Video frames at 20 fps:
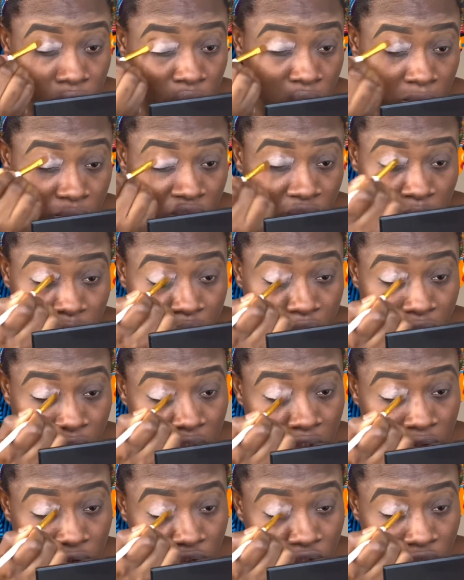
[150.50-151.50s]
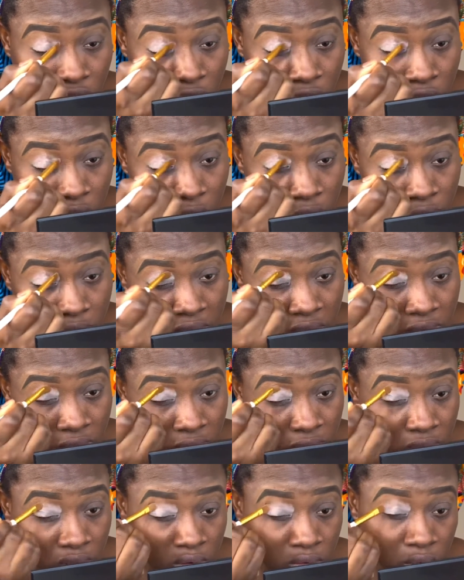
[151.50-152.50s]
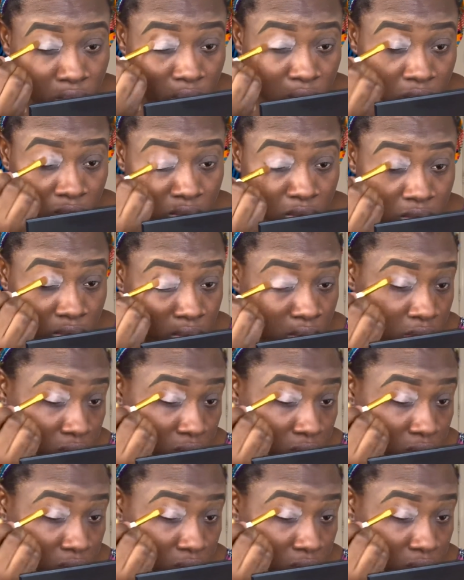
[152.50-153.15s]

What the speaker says: So I'm just putting just a little bit. I don't wanna,